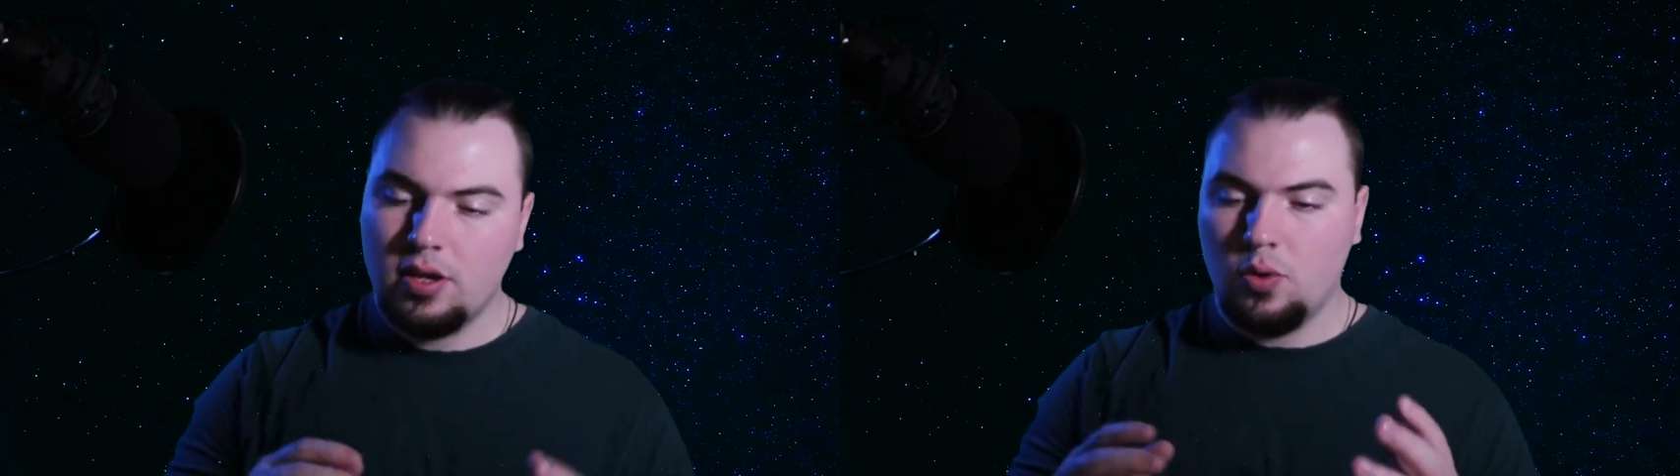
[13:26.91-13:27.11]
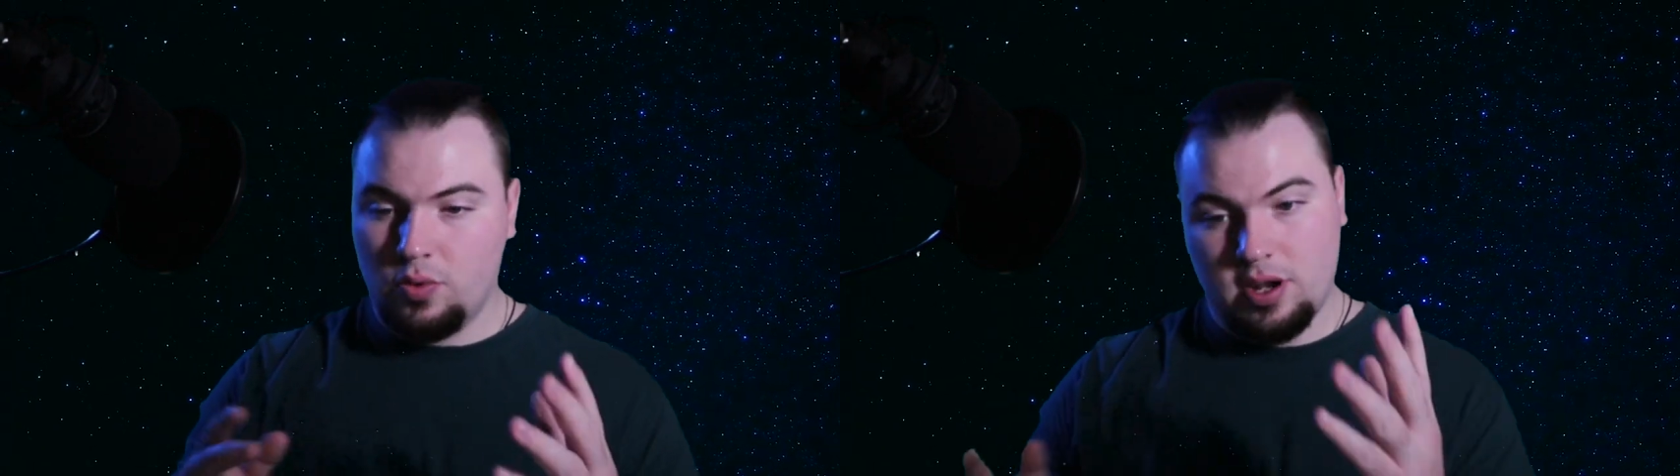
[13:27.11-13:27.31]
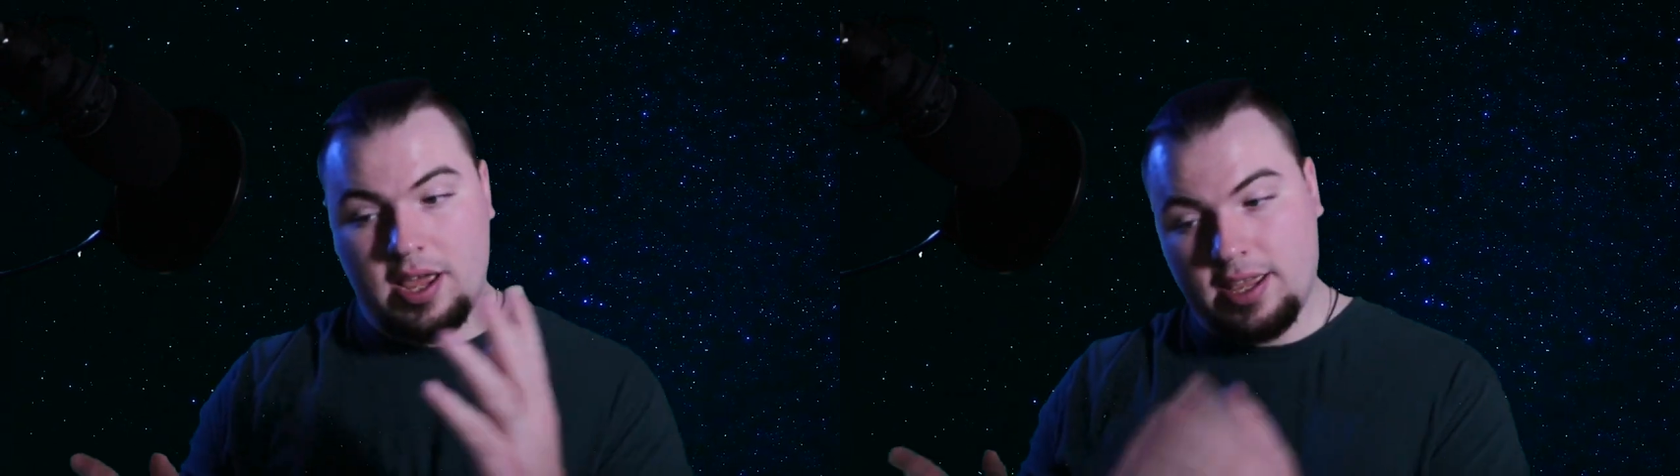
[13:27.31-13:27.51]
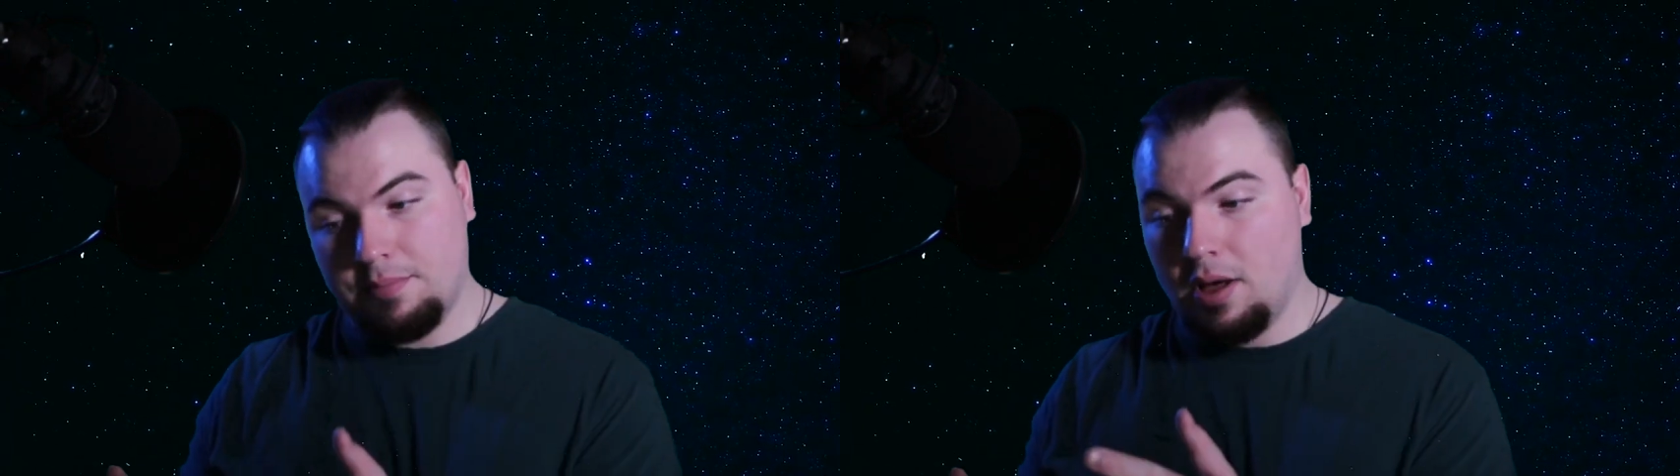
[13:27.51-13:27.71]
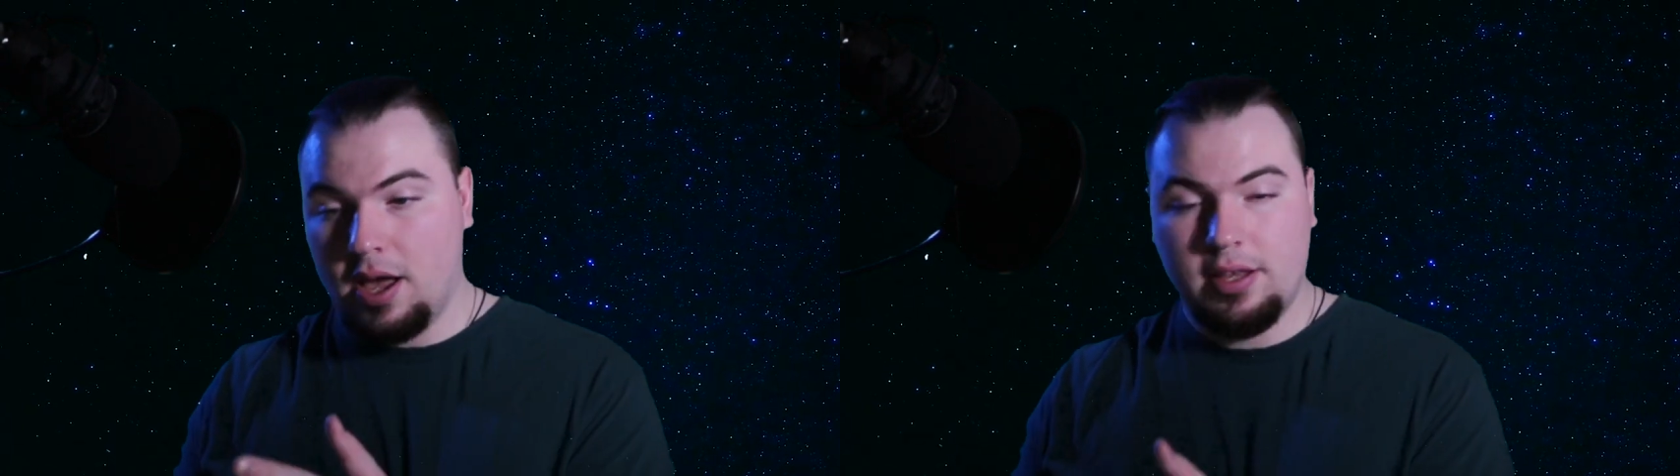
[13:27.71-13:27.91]
when I get
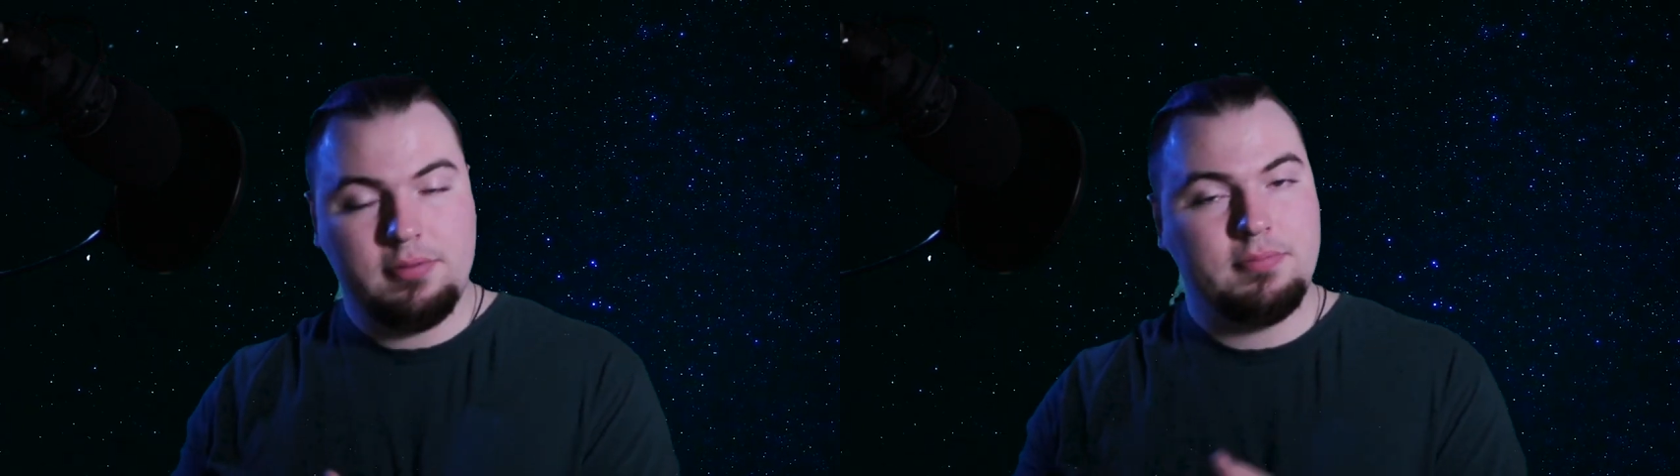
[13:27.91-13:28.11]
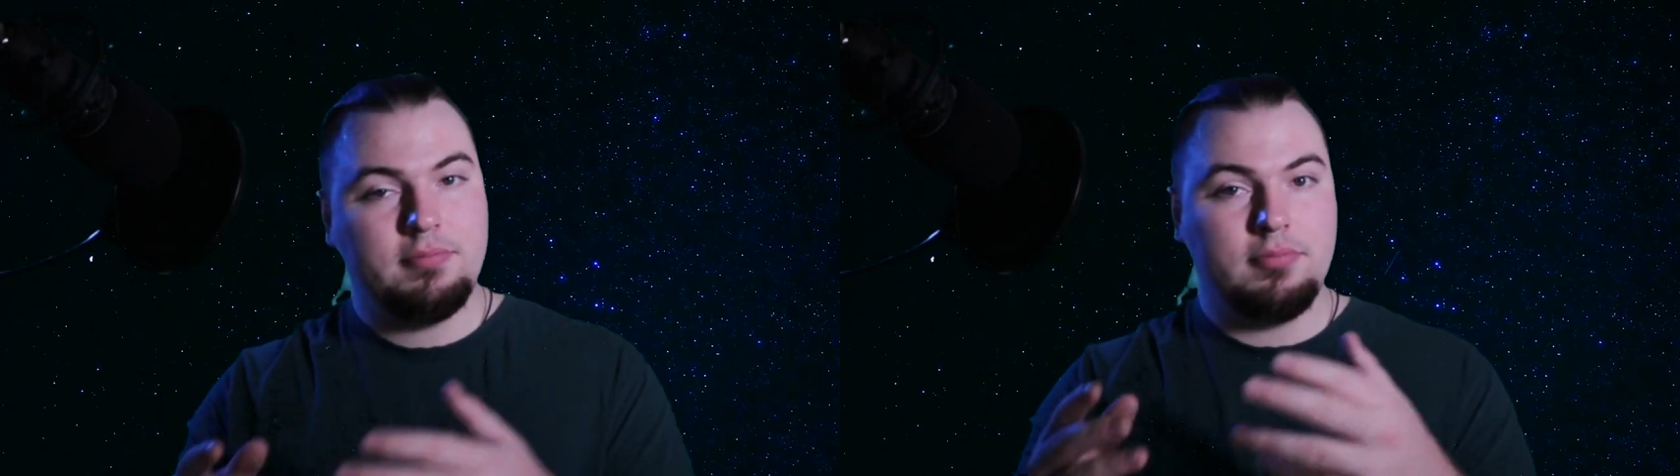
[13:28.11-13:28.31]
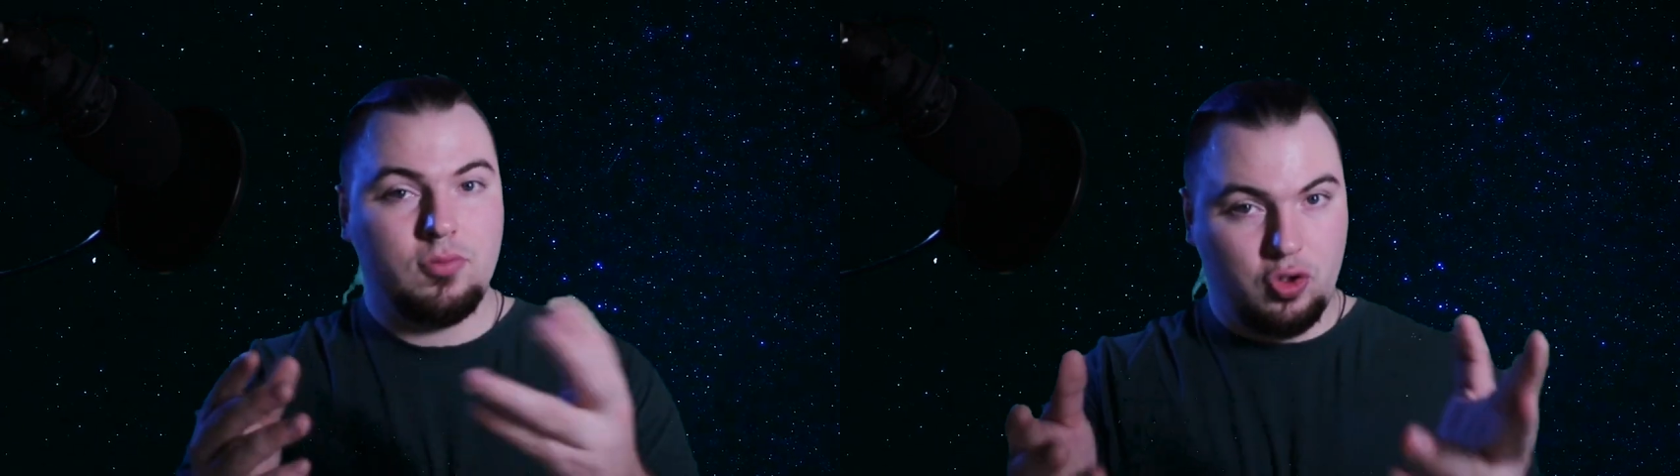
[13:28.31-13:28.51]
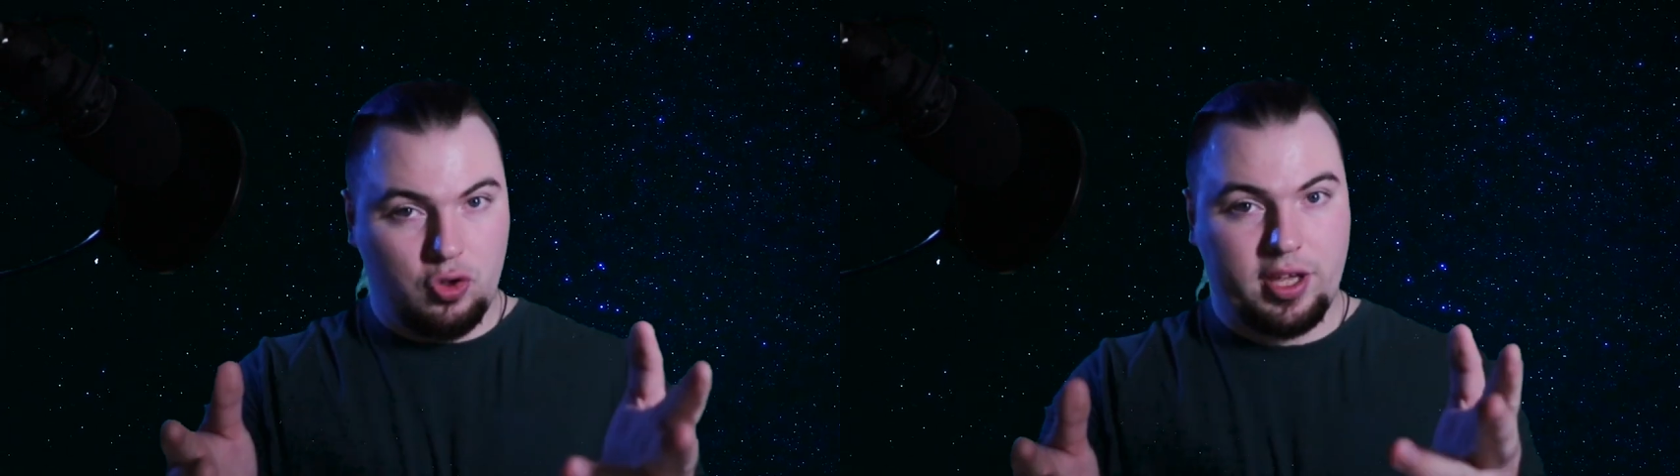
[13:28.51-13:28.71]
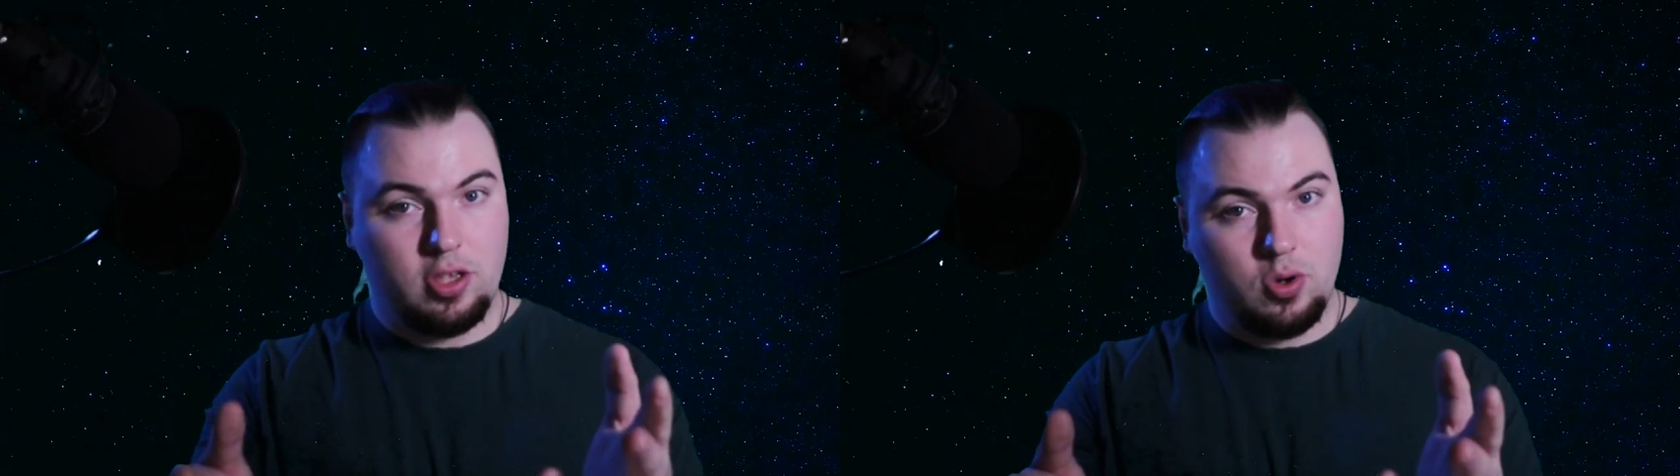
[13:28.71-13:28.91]
mine, you'll
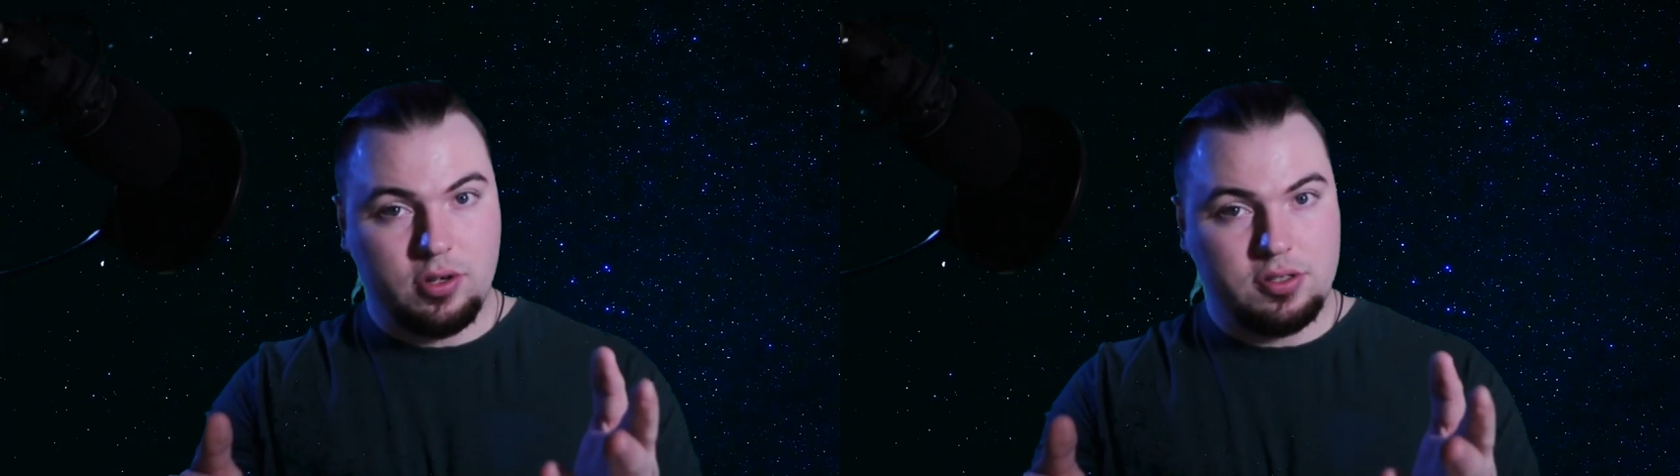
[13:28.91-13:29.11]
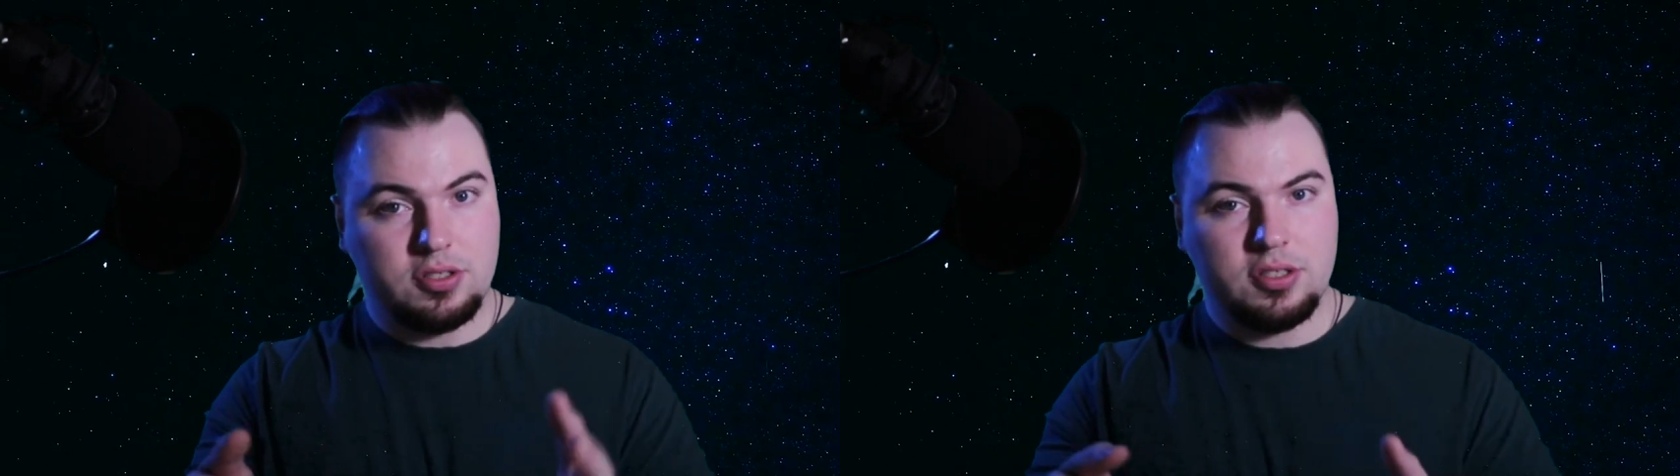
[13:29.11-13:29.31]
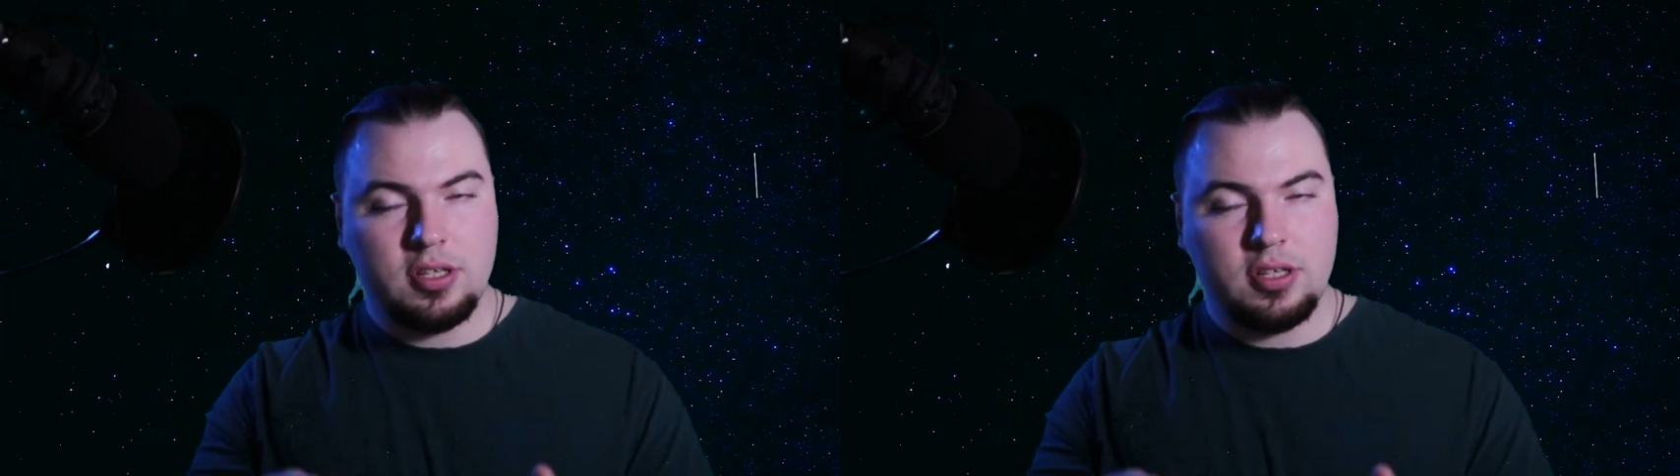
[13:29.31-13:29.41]
get yours.